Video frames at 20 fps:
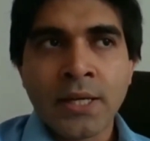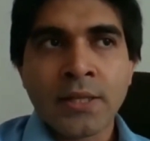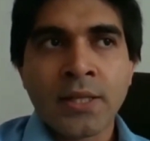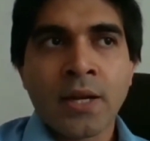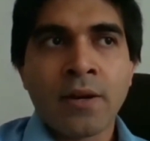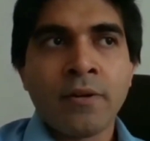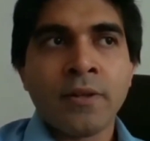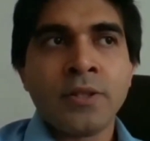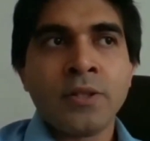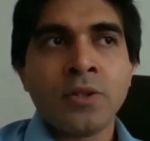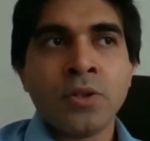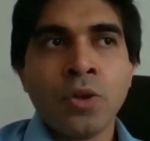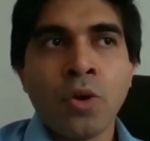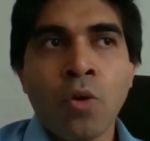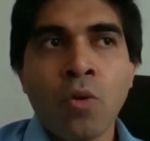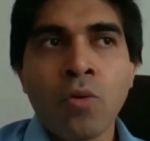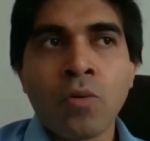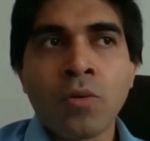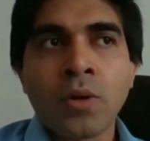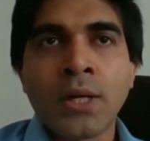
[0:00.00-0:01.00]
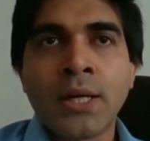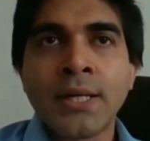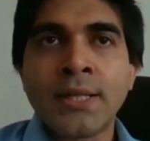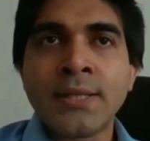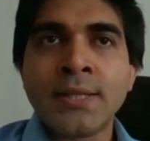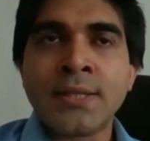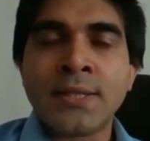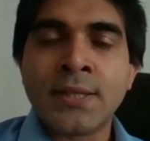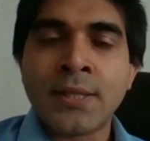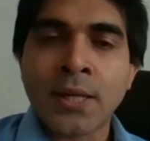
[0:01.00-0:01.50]
There is no
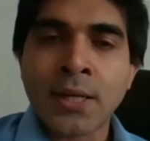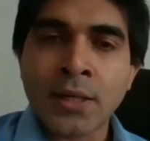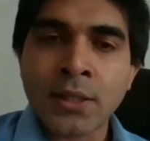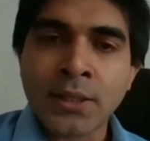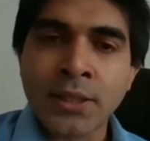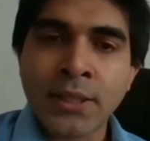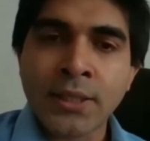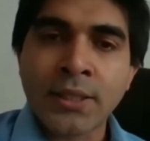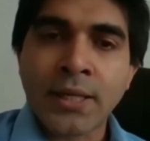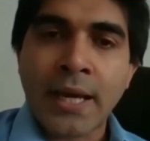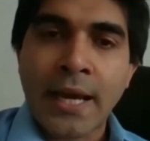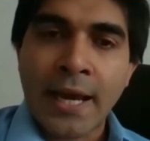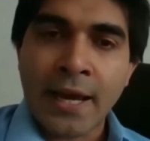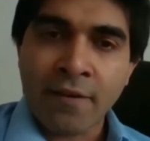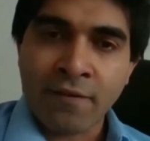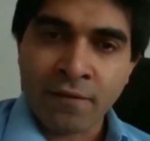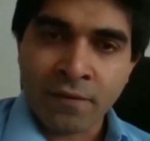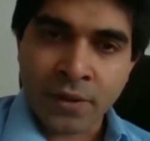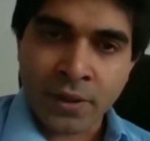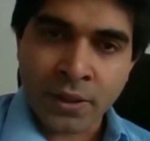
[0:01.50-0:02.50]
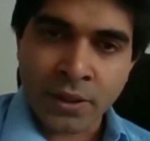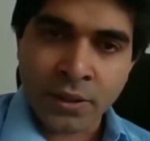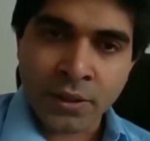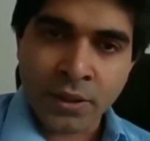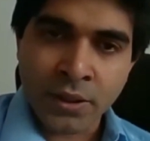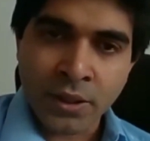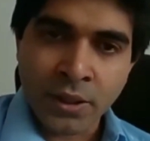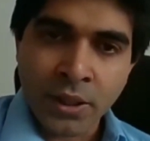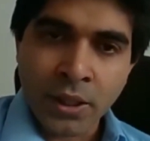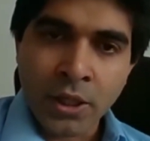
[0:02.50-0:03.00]
concerted effort
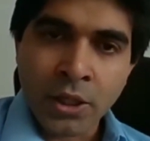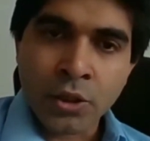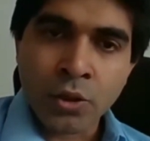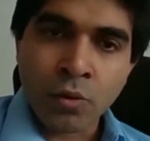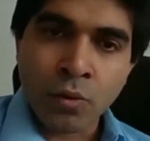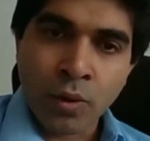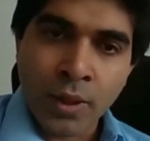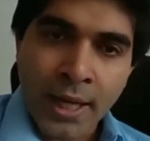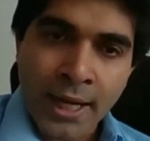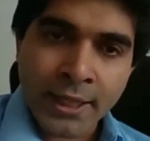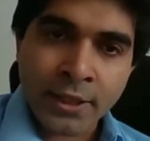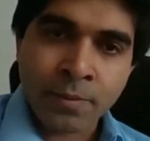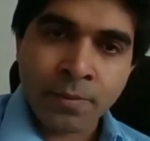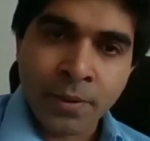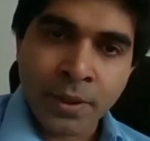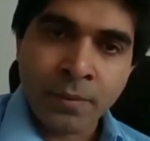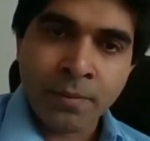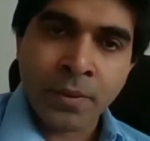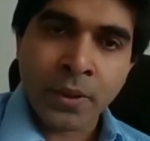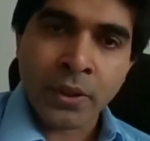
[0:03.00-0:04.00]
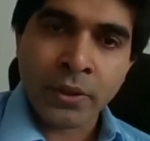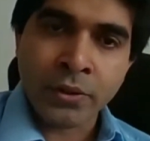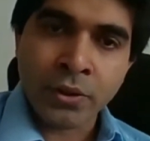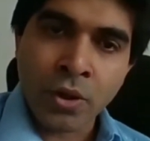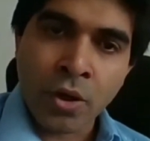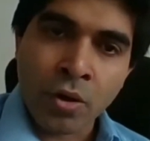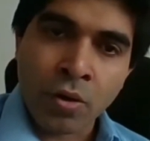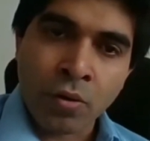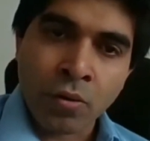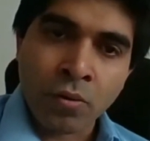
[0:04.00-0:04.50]
to let people
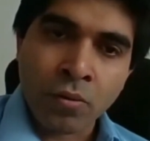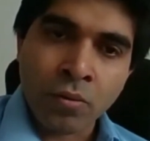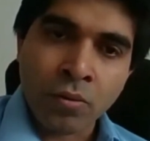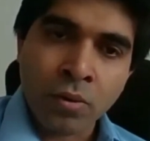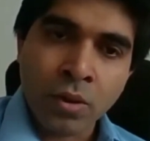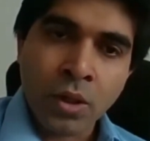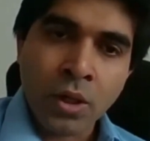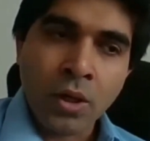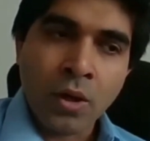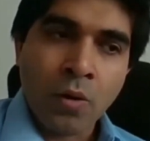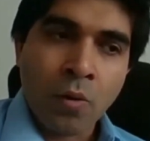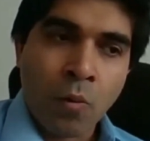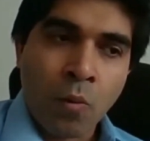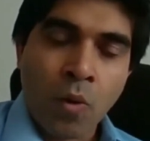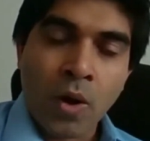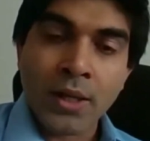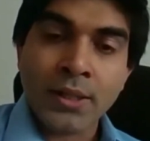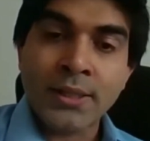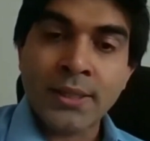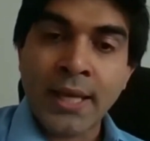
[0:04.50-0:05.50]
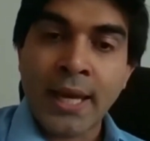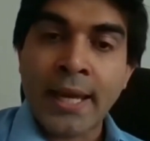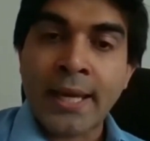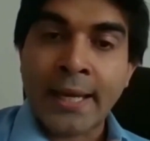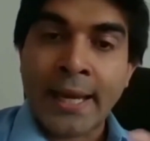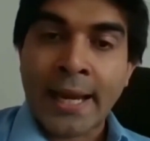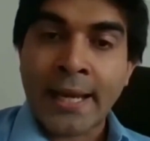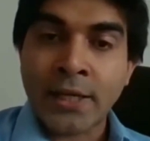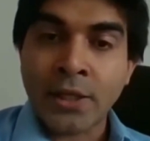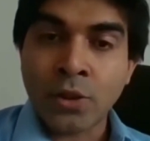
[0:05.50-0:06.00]
know what they
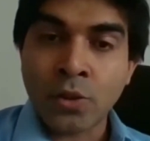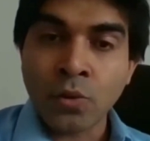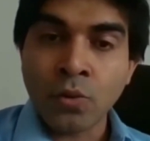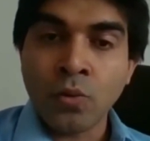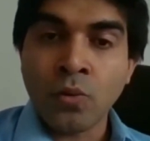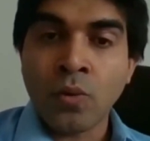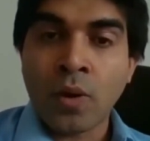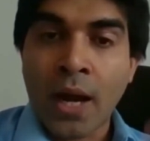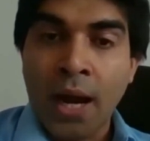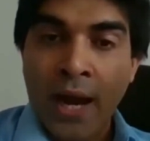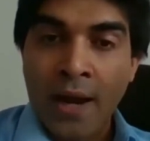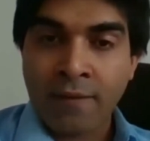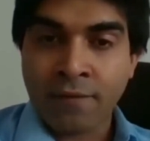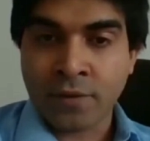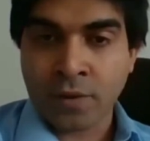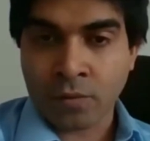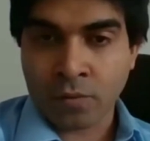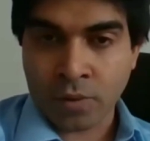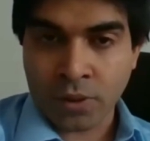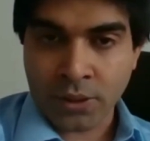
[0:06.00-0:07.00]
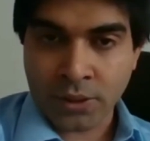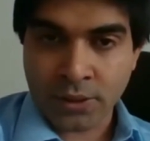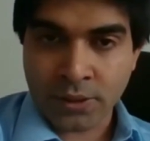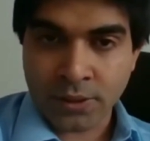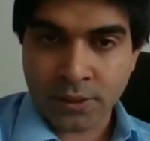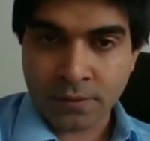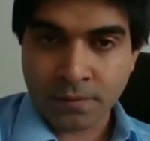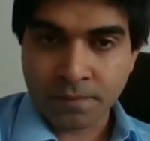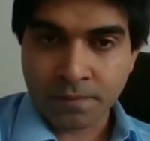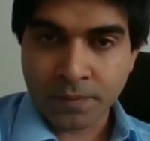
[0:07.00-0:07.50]
can do
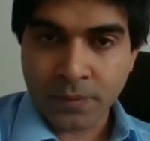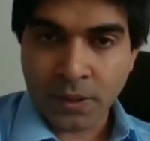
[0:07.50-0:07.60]
afterwards.